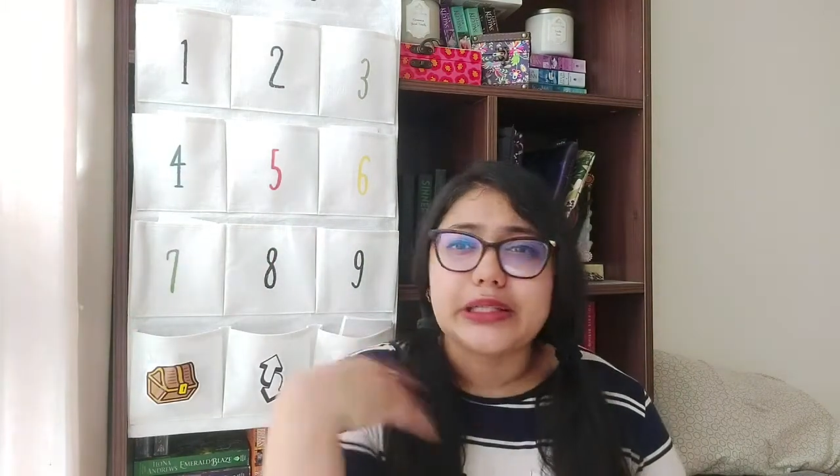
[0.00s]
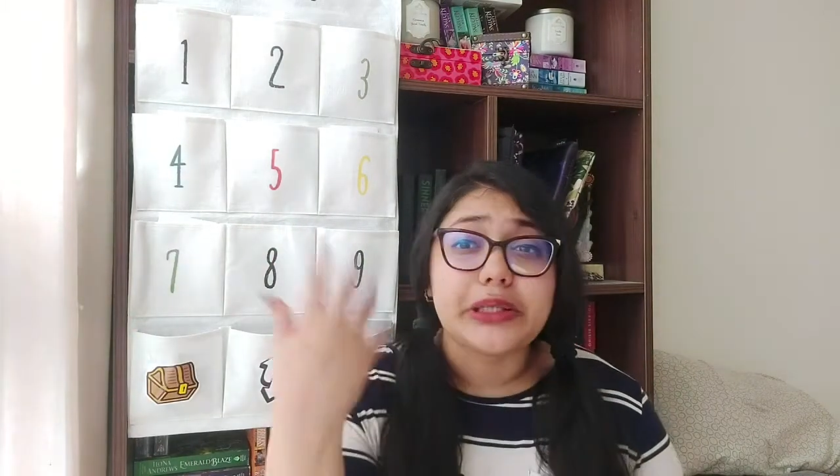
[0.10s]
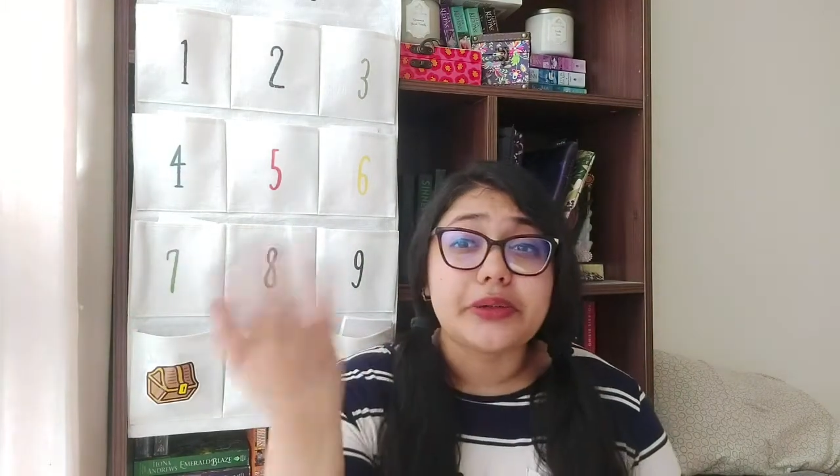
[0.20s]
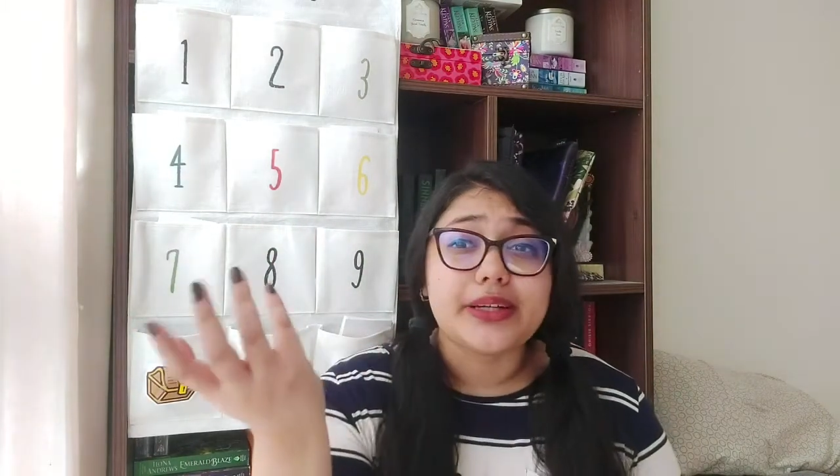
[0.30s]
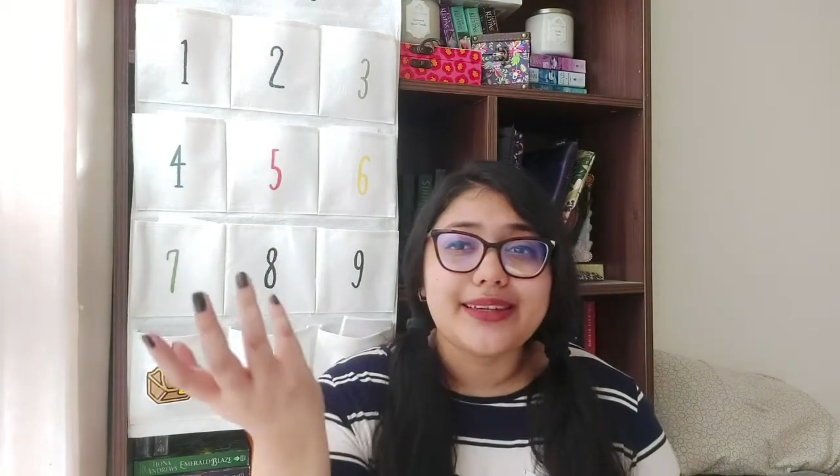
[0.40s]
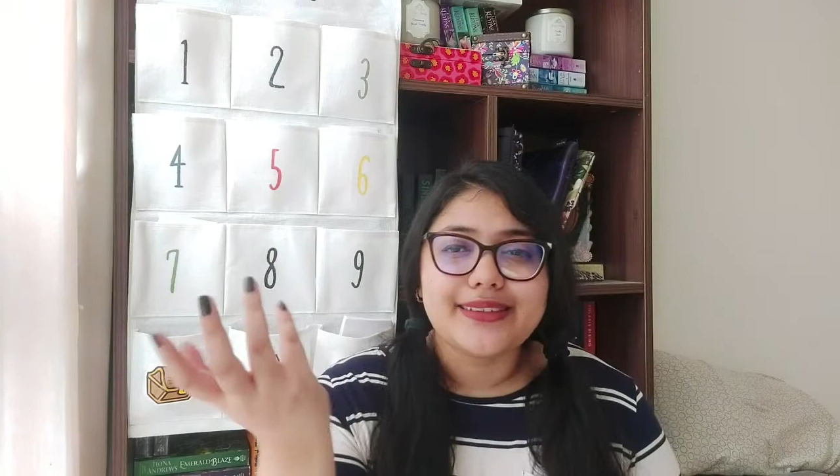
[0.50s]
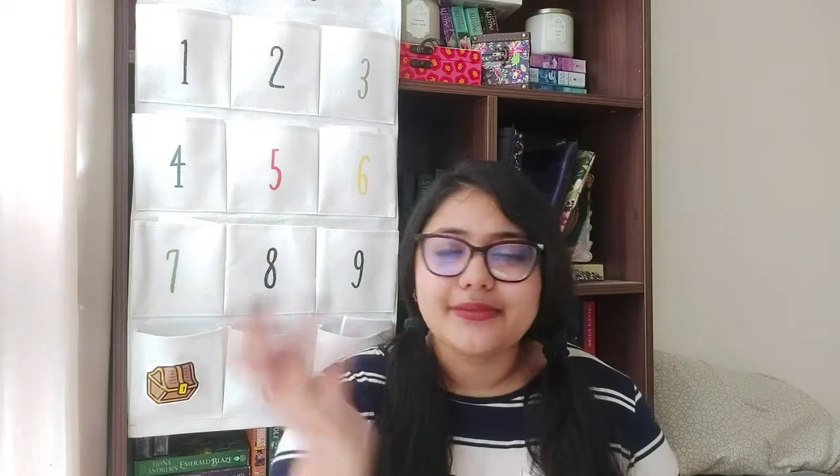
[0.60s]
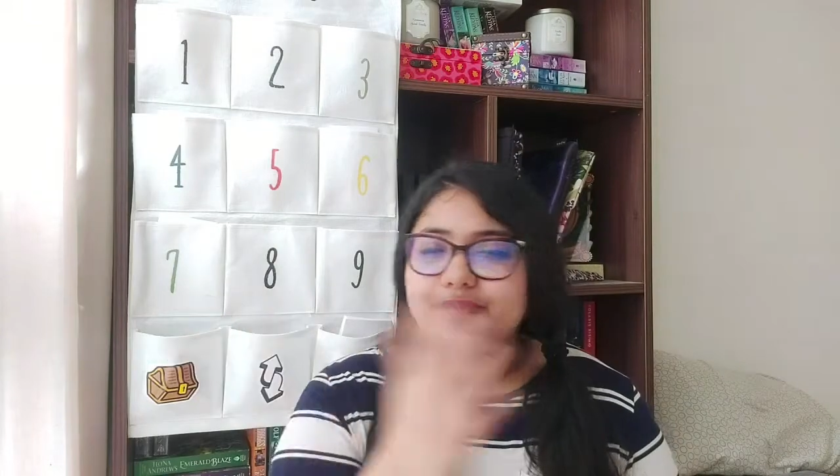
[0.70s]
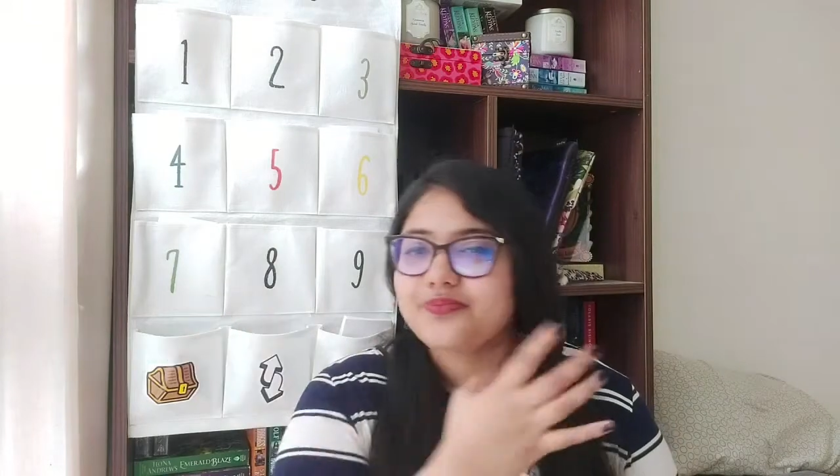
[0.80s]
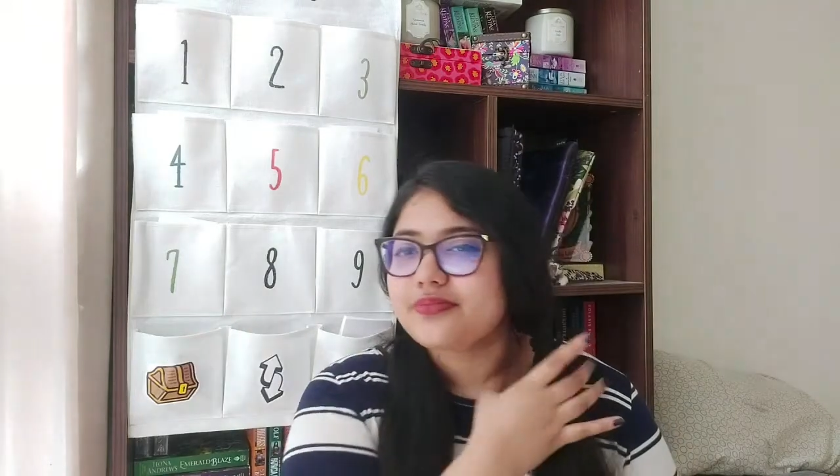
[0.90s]

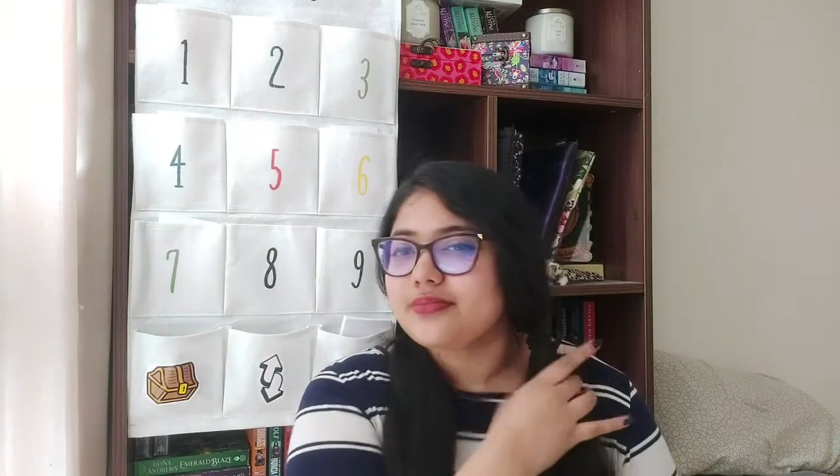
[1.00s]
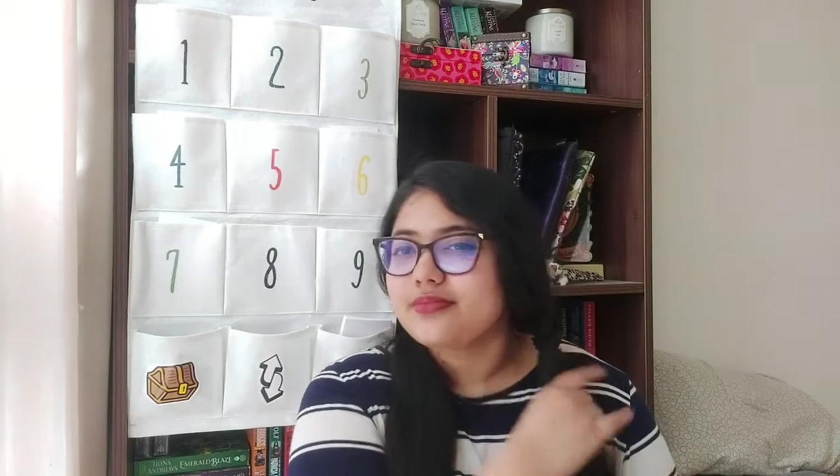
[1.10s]
Illyrian,